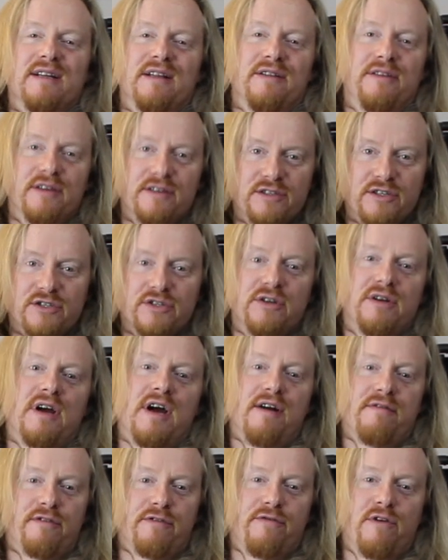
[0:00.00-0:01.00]
This is going to
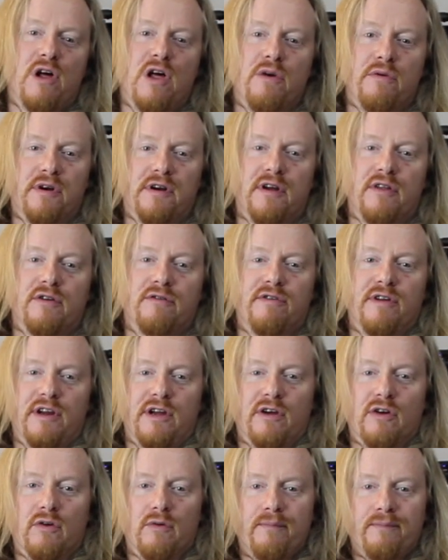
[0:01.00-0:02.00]
have to follow in another
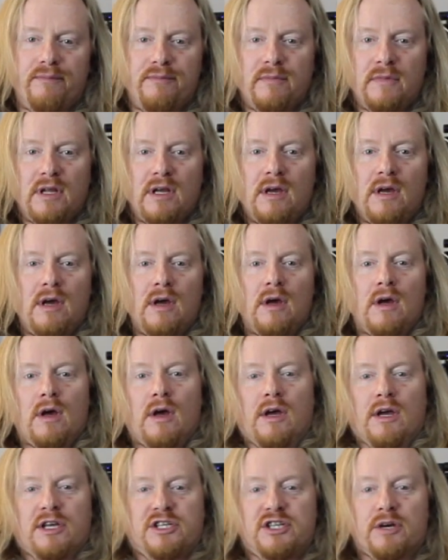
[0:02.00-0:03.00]
video.
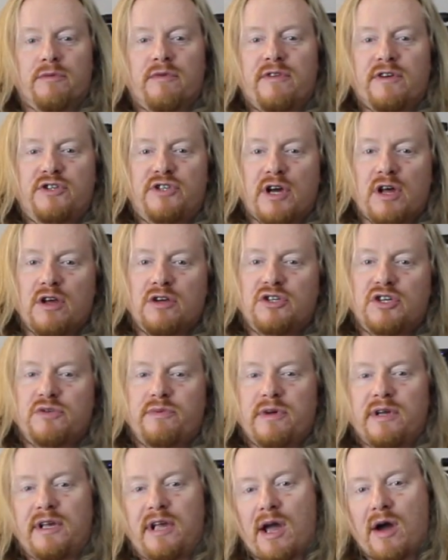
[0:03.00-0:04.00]
Some of the challenges
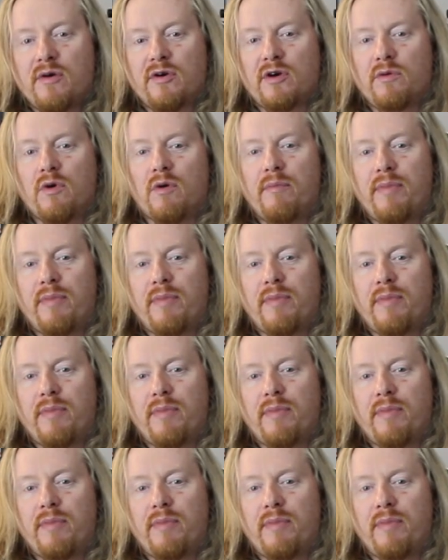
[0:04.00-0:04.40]
we encountered while